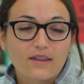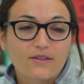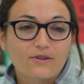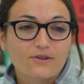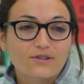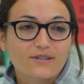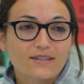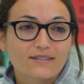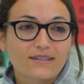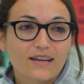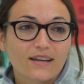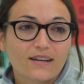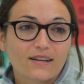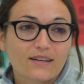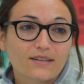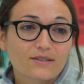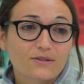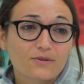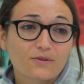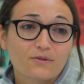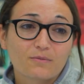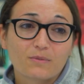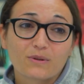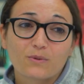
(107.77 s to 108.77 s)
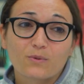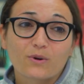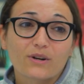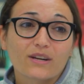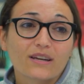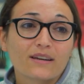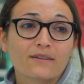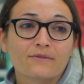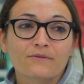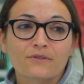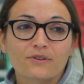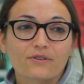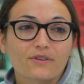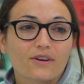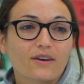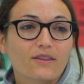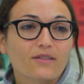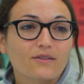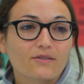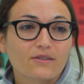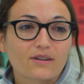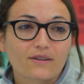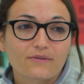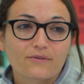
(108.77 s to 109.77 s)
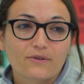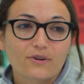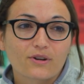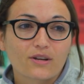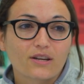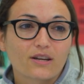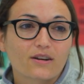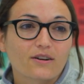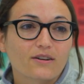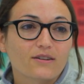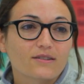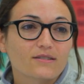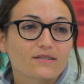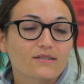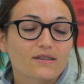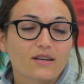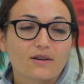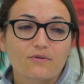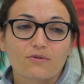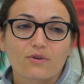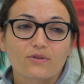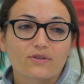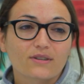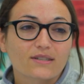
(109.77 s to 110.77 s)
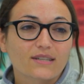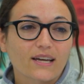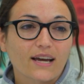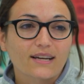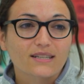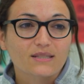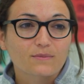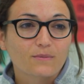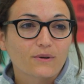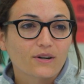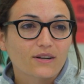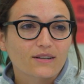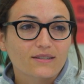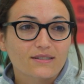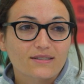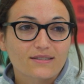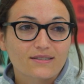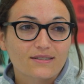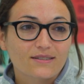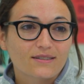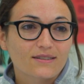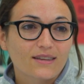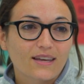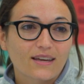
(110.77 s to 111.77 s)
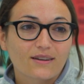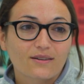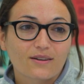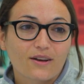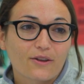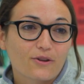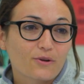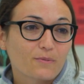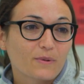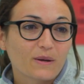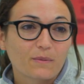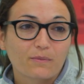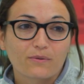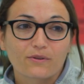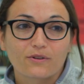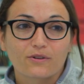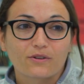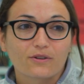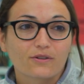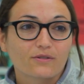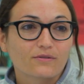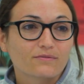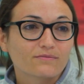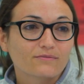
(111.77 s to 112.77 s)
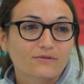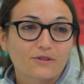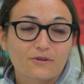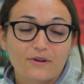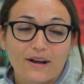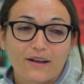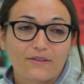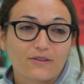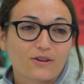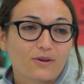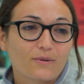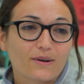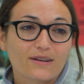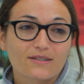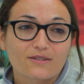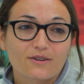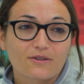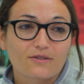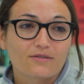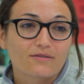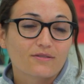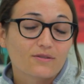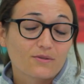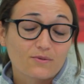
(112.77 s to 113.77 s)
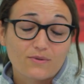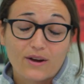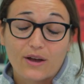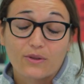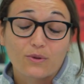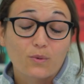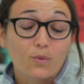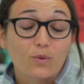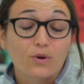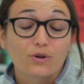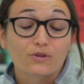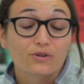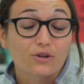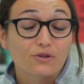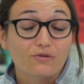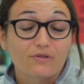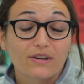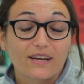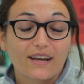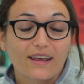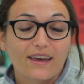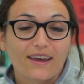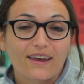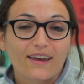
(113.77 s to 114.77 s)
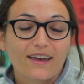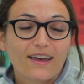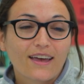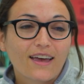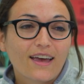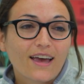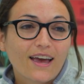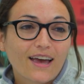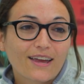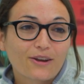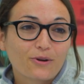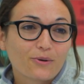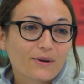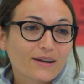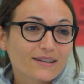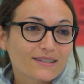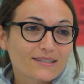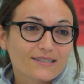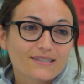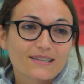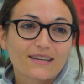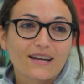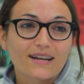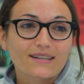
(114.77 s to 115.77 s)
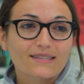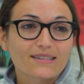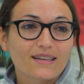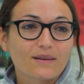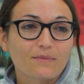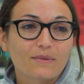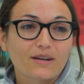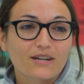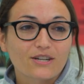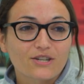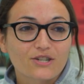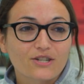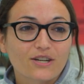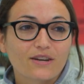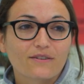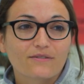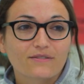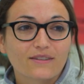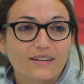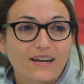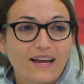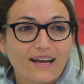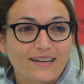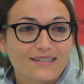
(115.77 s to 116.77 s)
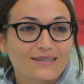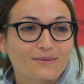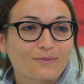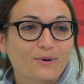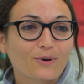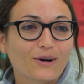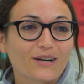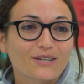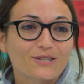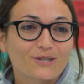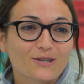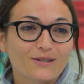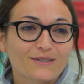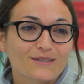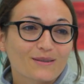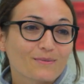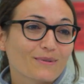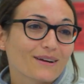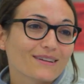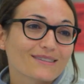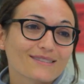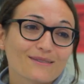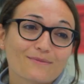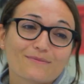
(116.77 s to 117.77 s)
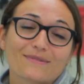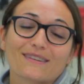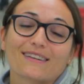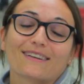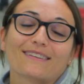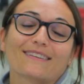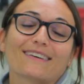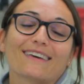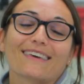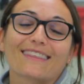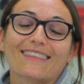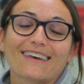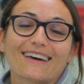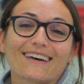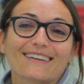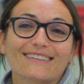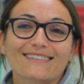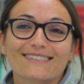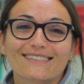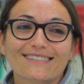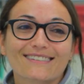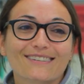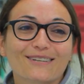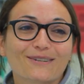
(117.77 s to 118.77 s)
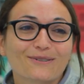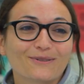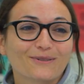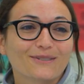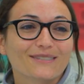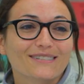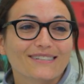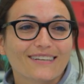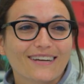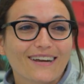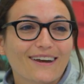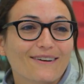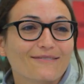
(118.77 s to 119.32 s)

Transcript: There's attendings who've been working for like 30, 40 years. They wrote the textbooks that other people around the US or around the world are reading, and you get to sit next to them on a shift and ask them questions about something. Like, that's the coolest thing